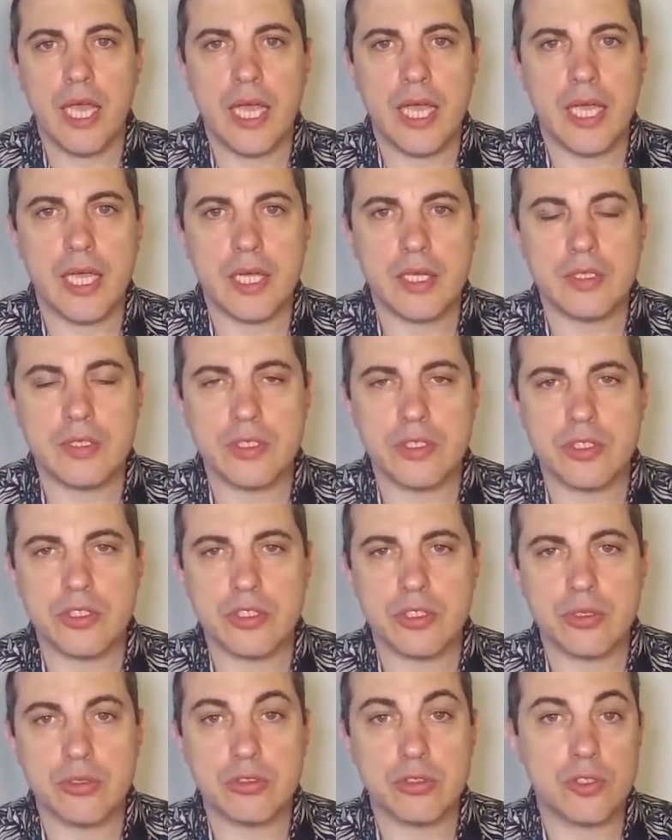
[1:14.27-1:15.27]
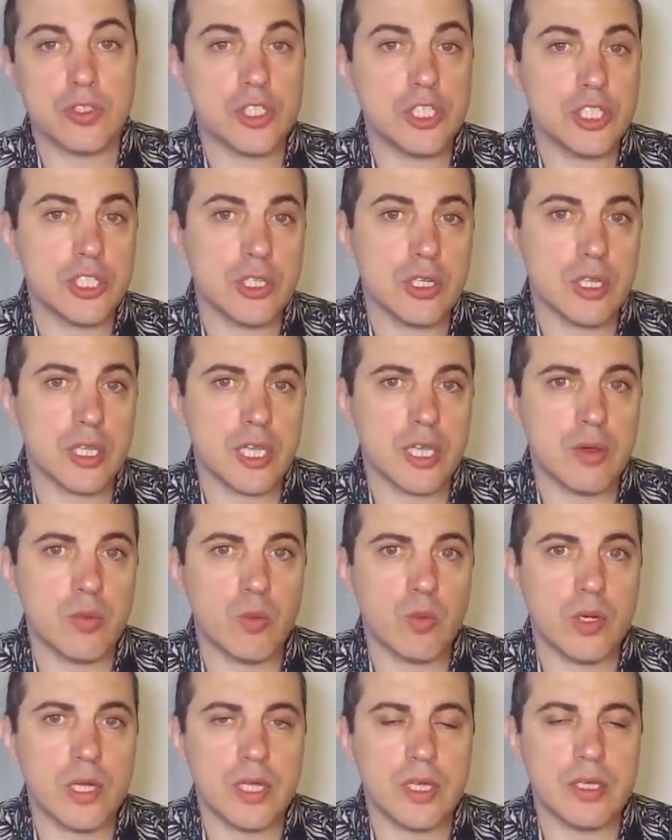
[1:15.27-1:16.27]
And so traditionally
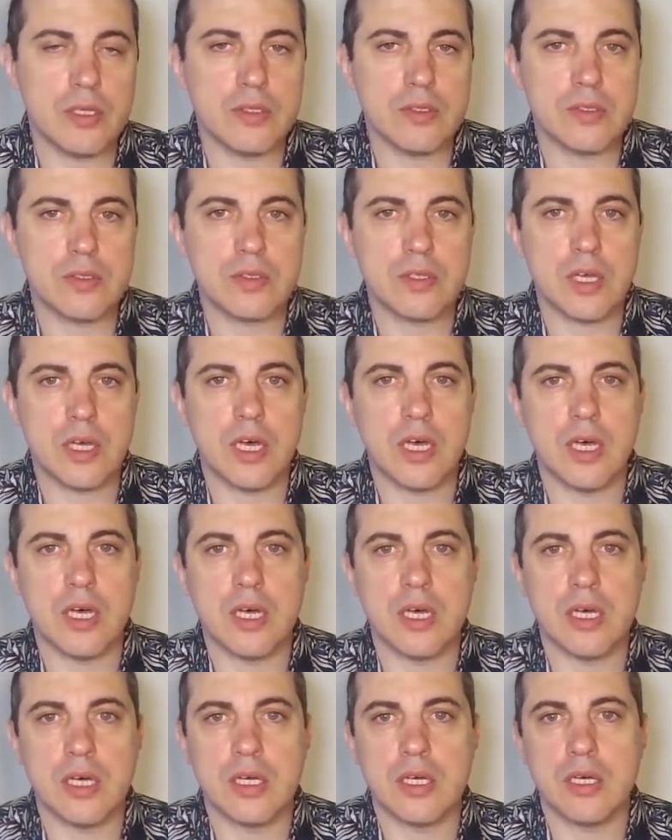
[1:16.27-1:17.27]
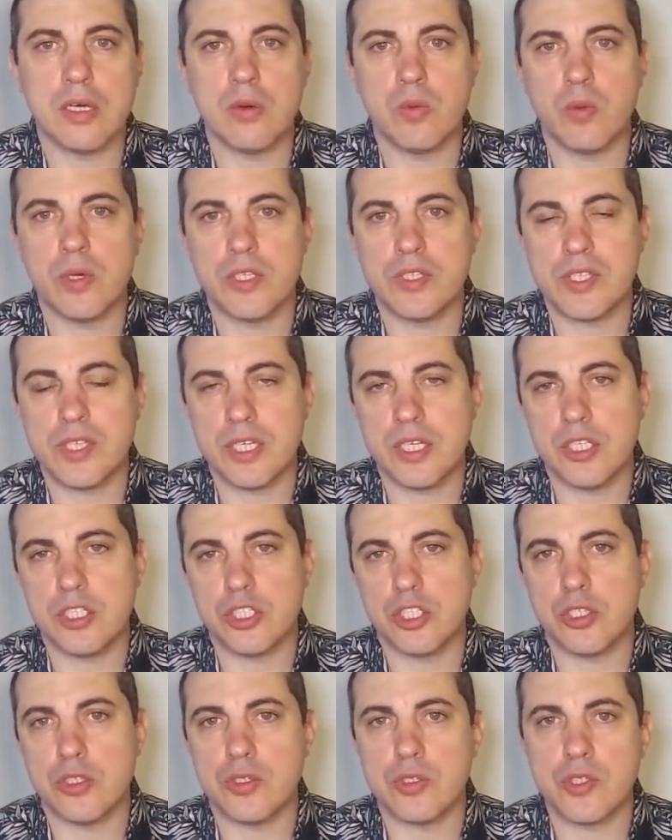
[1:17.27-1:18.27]
with, uh, with
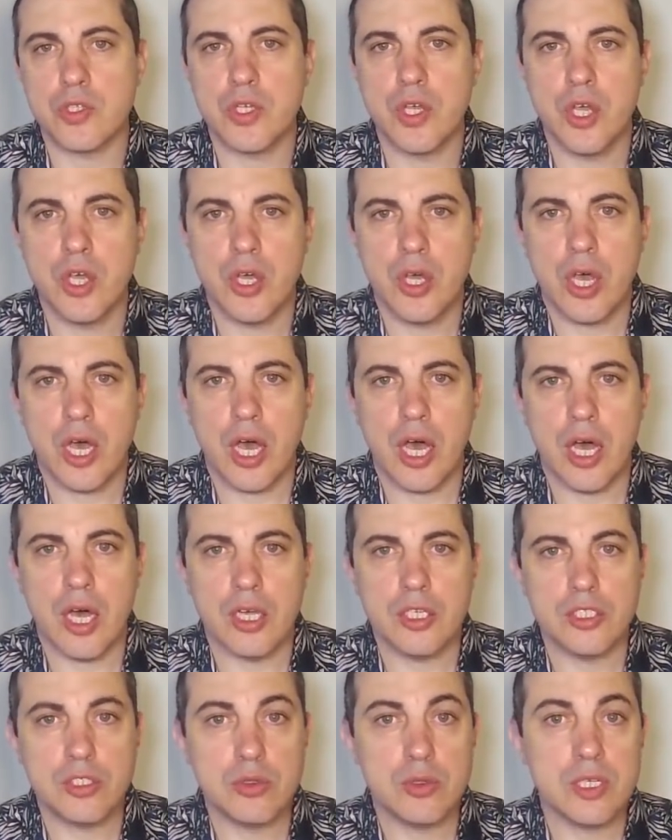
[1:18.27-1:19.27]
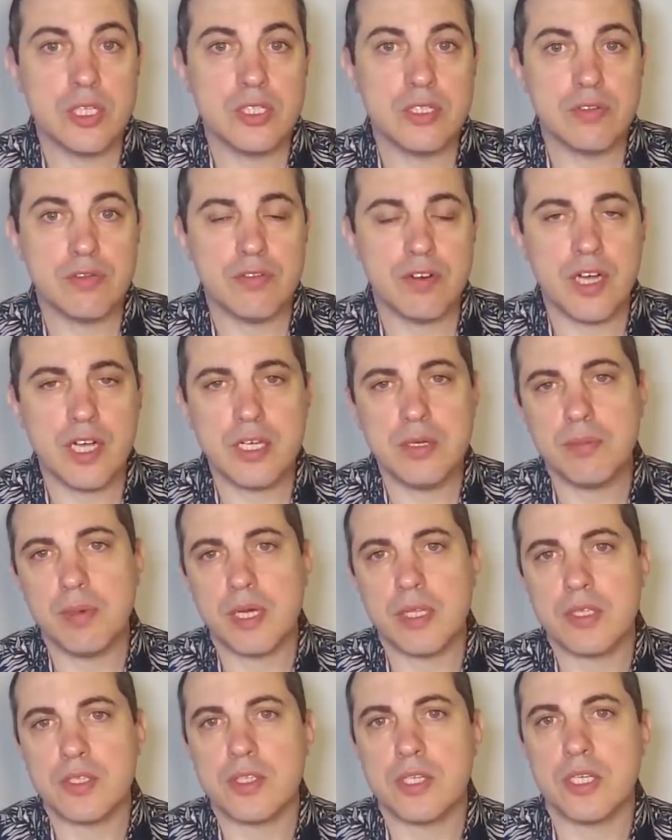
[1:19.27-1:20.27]
signatures, uh, you can define
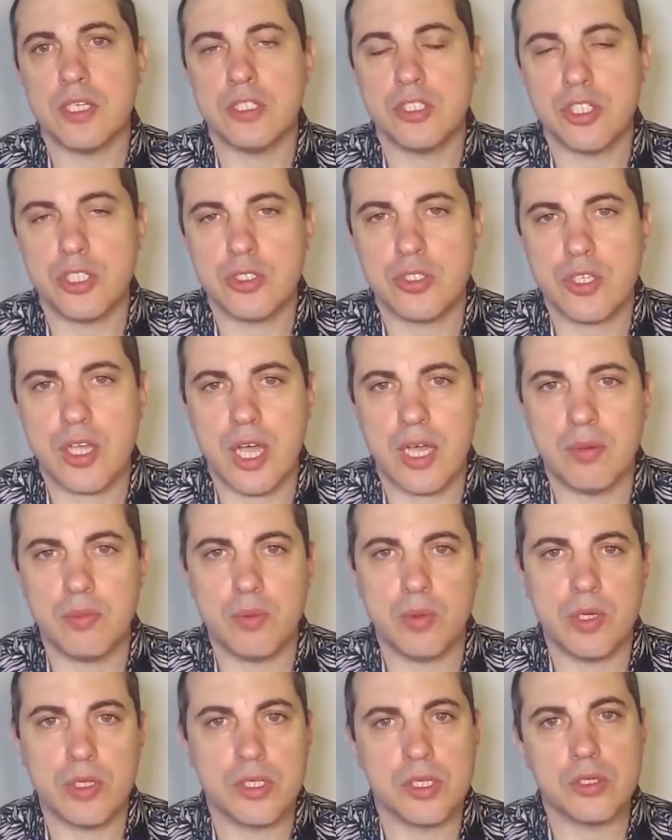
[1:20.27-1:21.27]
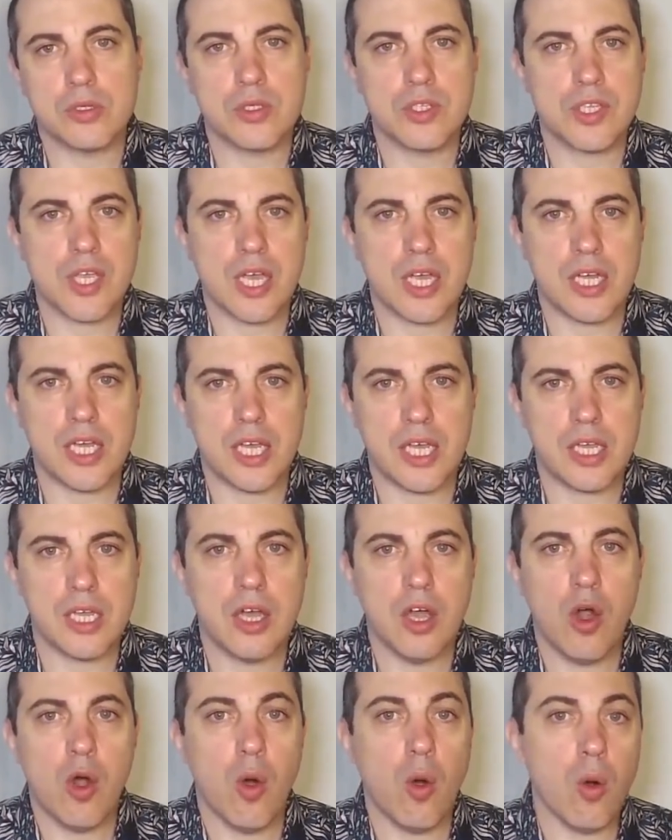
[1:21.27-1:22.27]
by the signature type whether you're signing
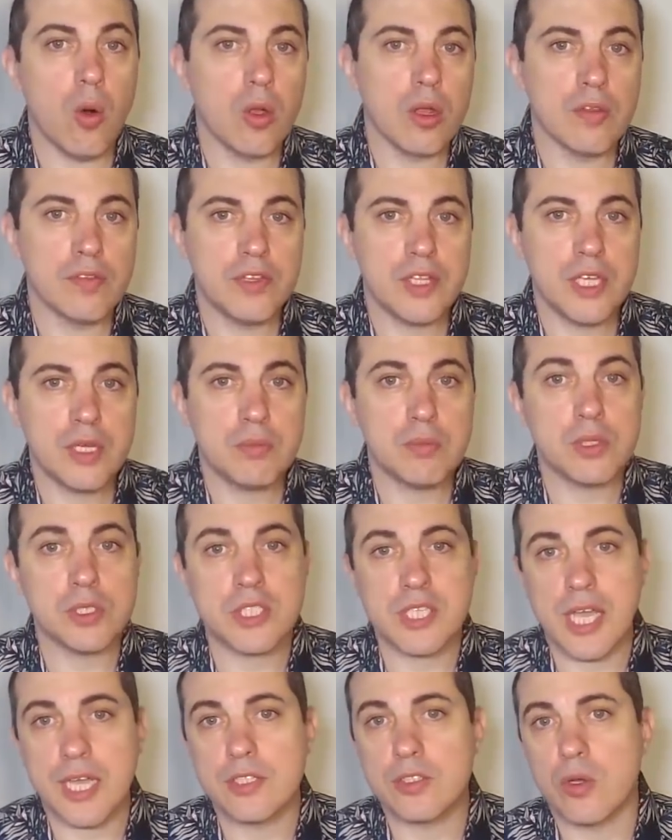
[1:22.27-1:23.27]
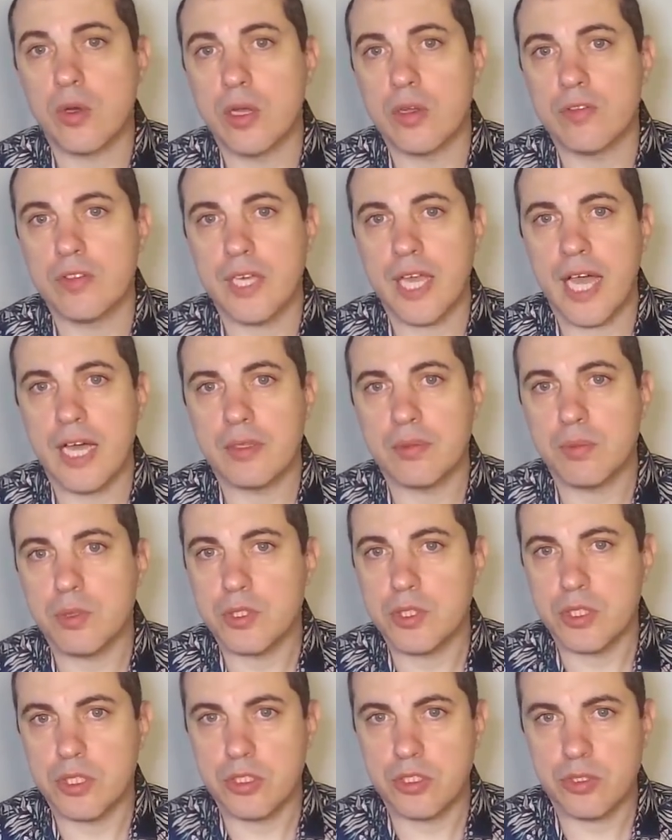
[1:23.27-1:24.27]
all of the inputs and all of the
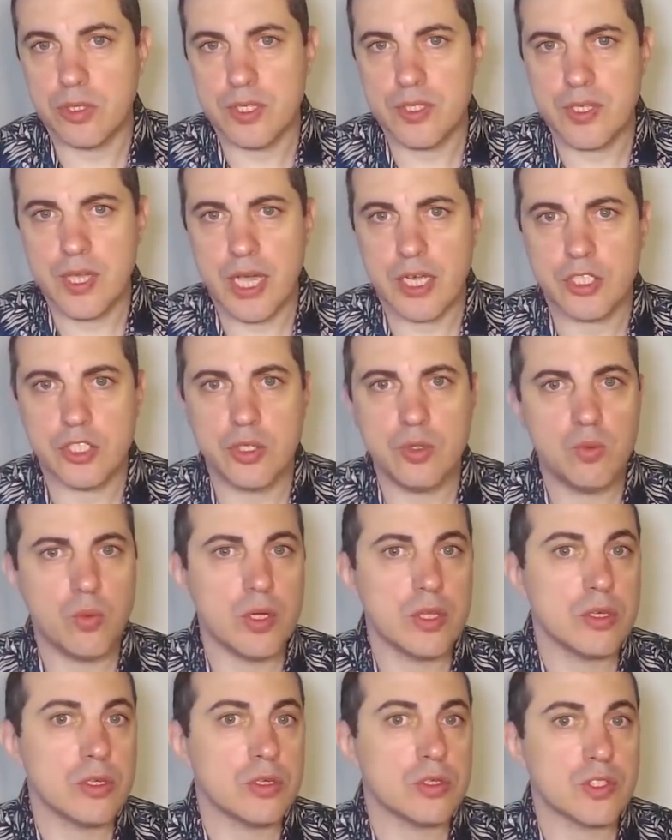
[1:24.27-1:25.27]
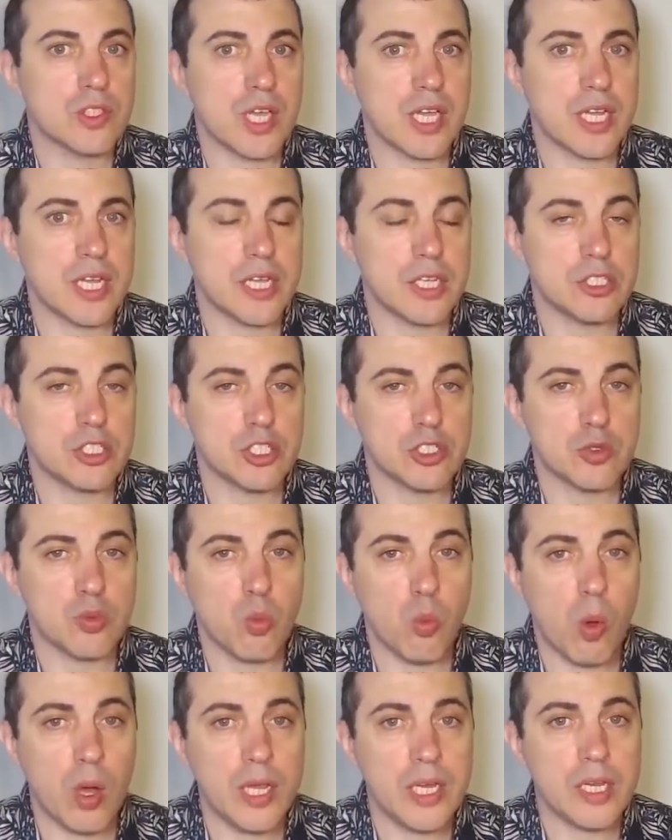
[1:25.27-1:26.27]
outputs in a transaction, whether you're signing just
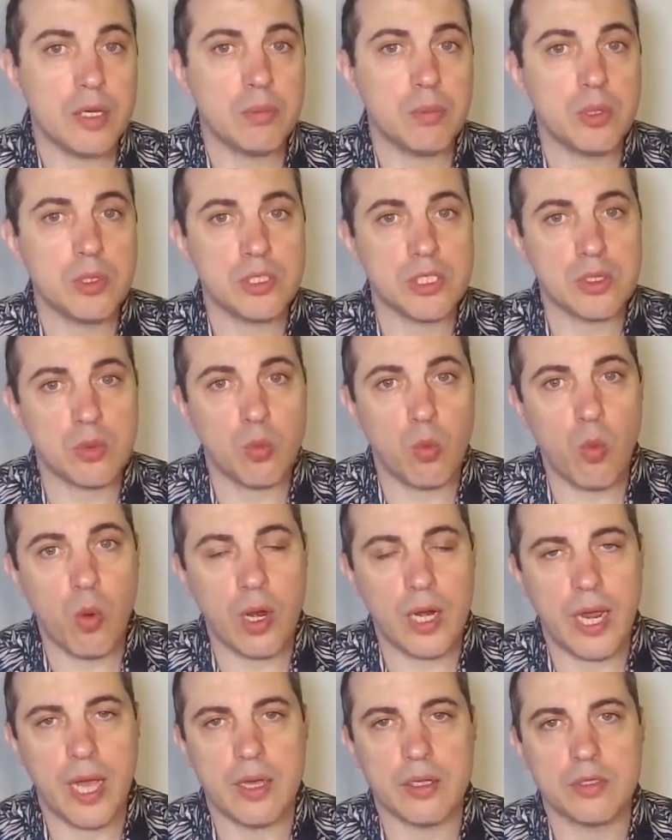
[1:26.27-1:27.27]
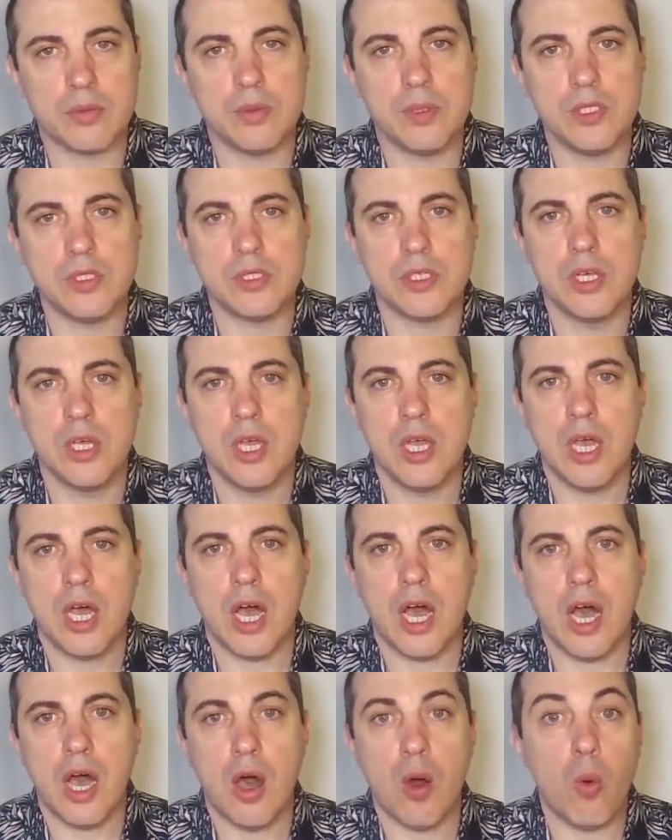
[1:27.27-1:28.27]
one input and one output,
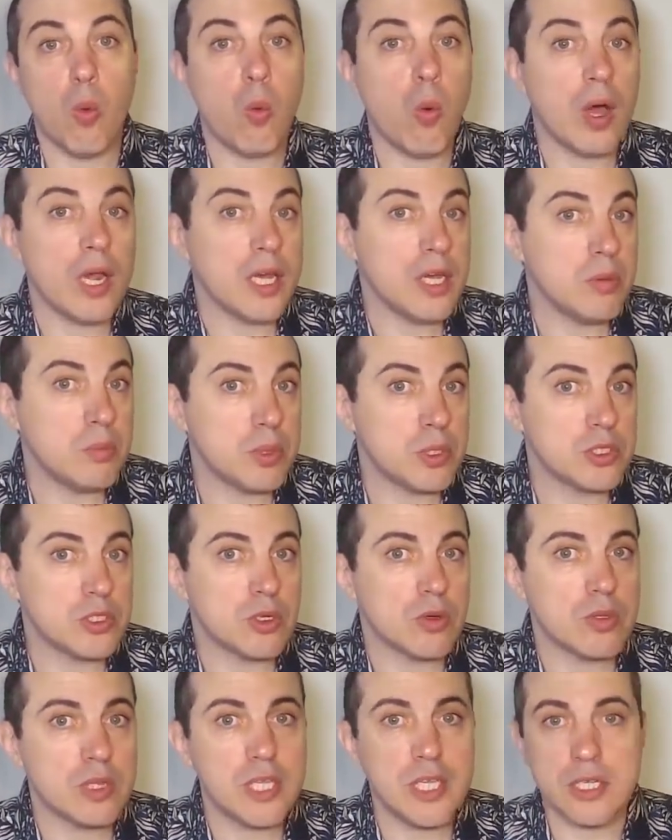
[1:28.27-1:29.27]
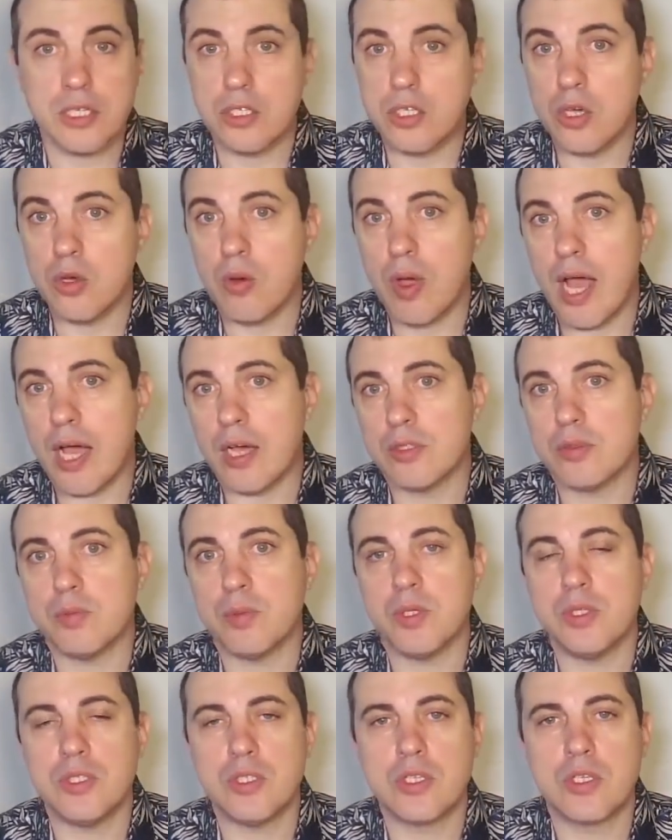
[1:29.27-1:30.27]
uh, one input only and no
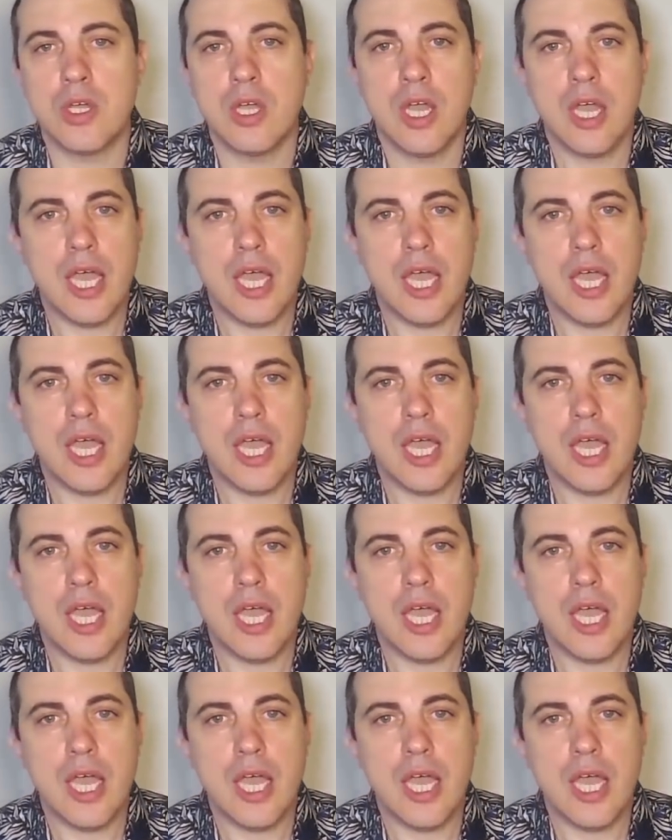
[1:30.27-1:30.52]
outputs.